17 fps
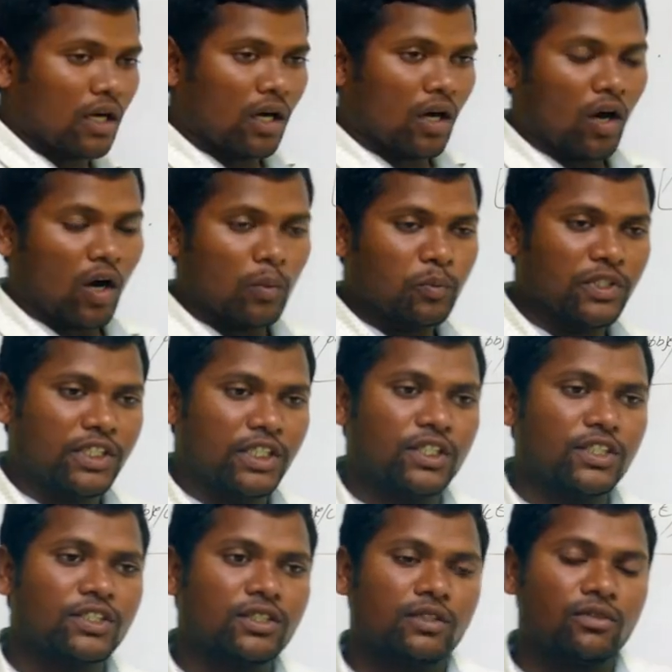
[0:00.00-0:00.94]
object
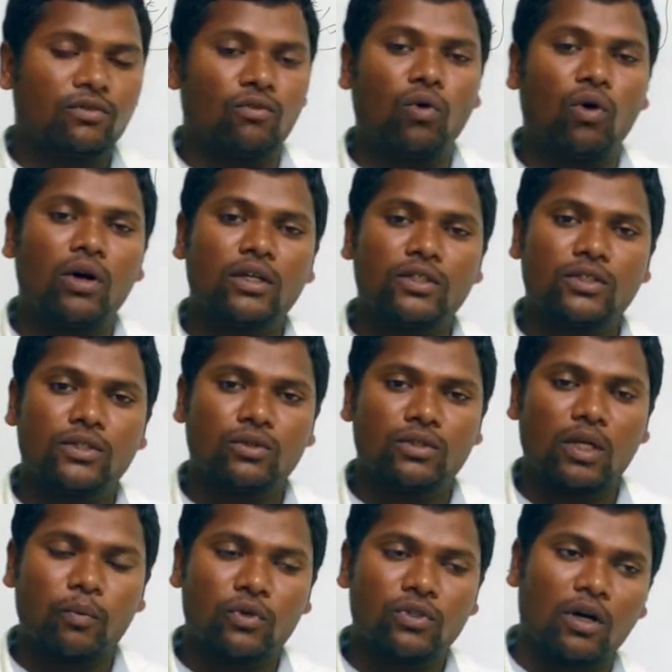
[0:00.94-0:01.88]
is wants to,
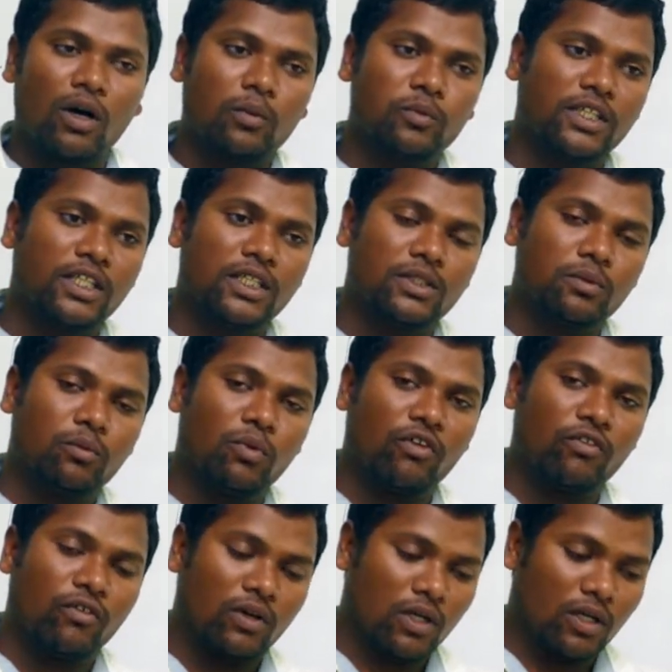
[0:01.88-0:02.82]
suppose object is, uh,
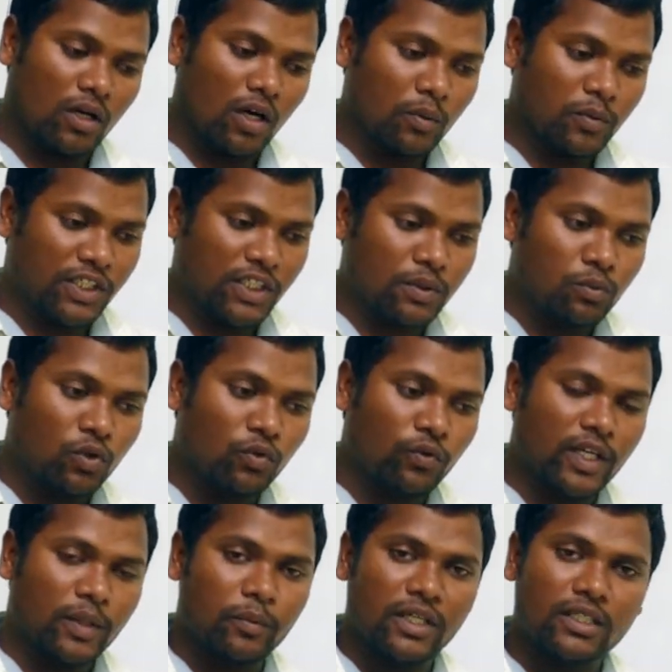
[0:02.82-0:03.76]
object is
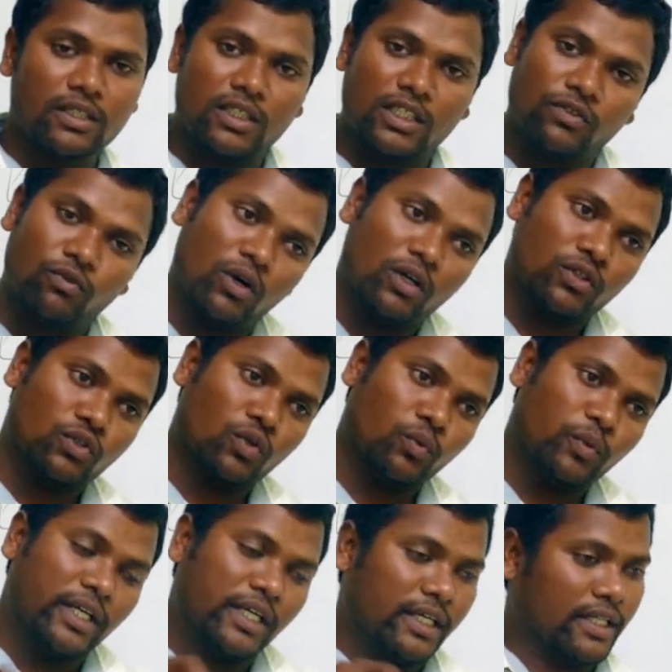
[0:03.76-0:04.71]
moving means it wants to
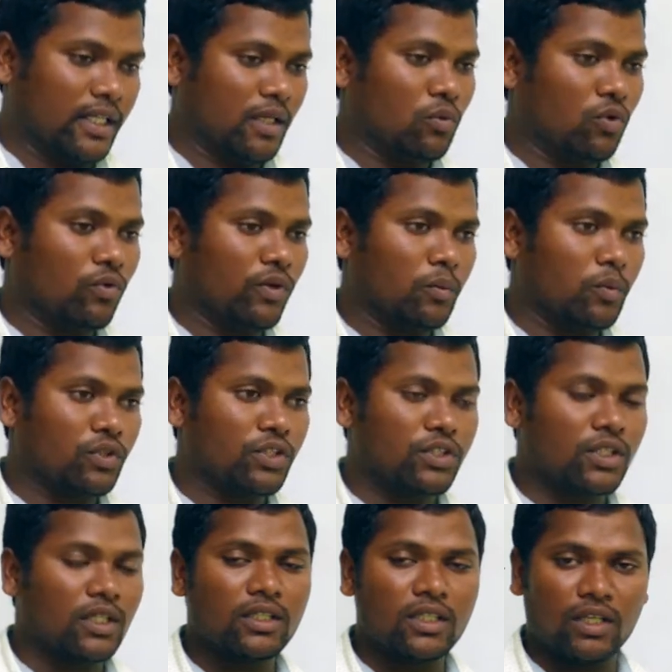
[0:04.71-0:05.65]
be in the moving
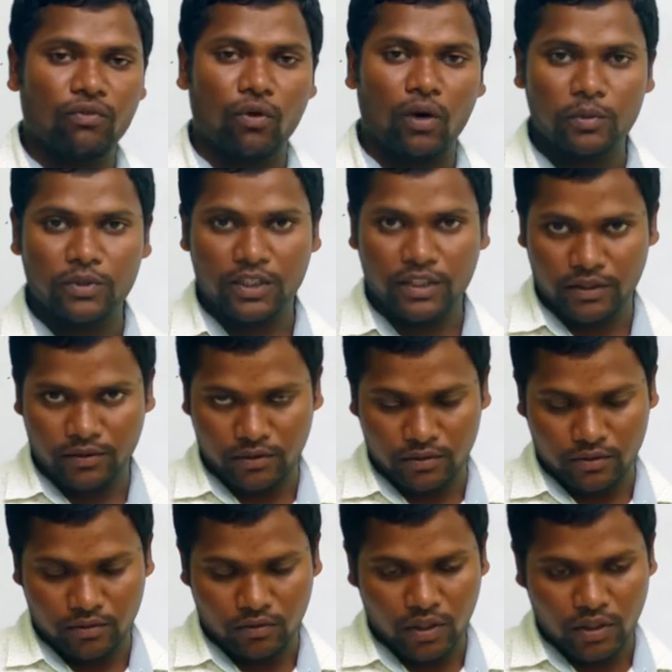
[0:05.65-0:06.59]
position. If object
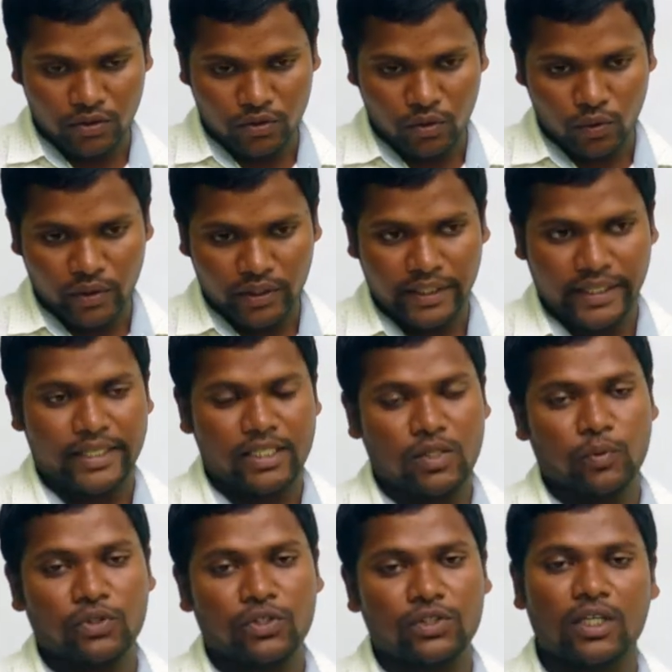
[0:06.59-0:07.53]
wants to be rest
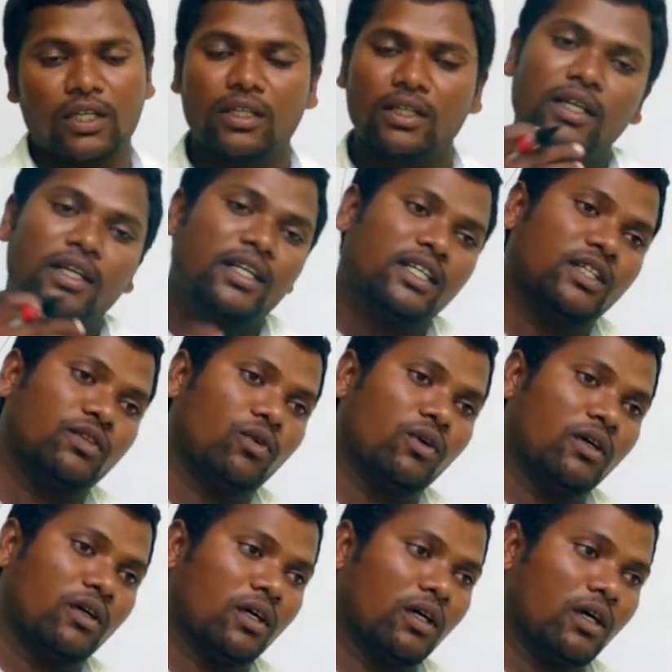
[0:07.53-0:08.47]
position, it uh,
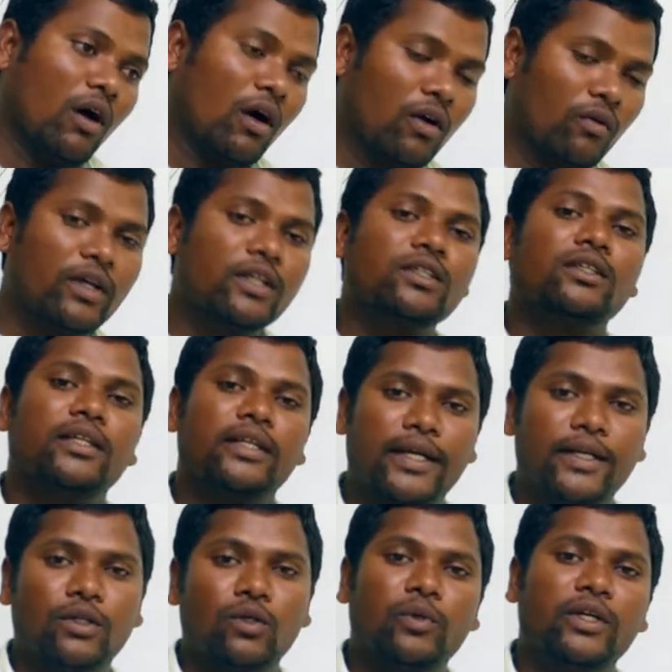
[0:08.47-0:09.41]
always
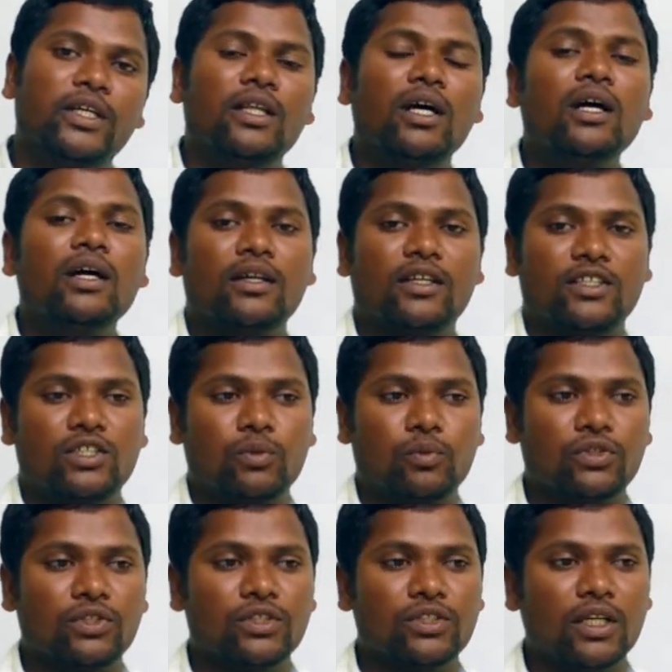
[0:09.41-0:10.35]
try to be in the rest
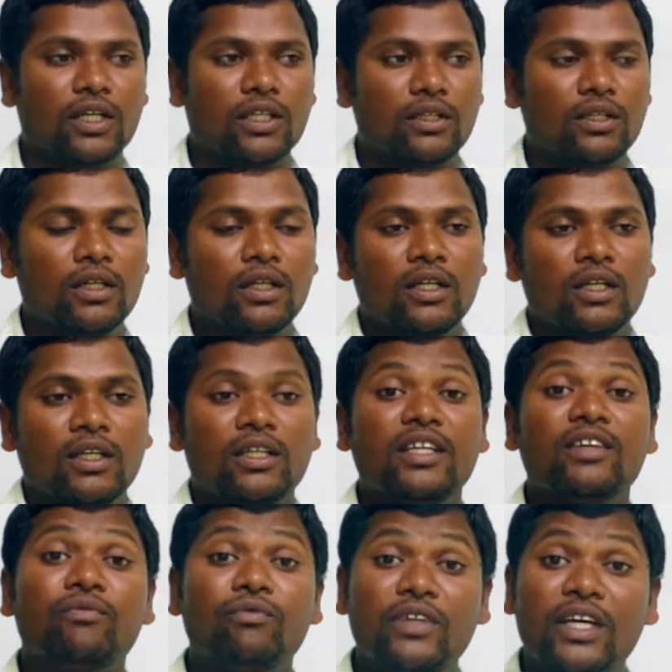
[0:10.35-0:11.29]
position.
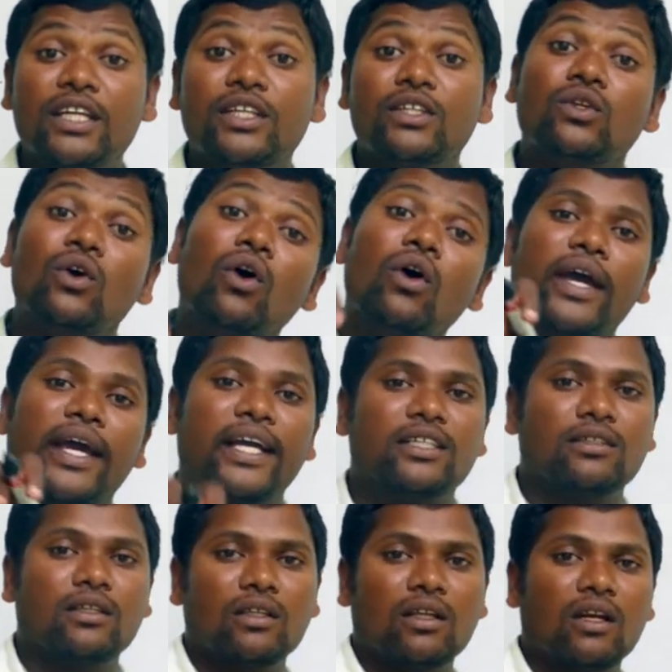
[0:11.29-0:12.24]
If there is no
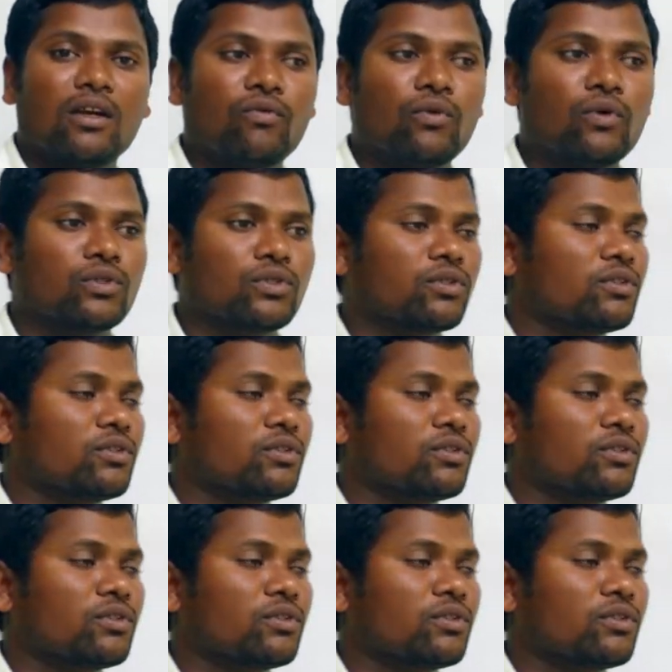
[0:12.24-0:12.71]
external force,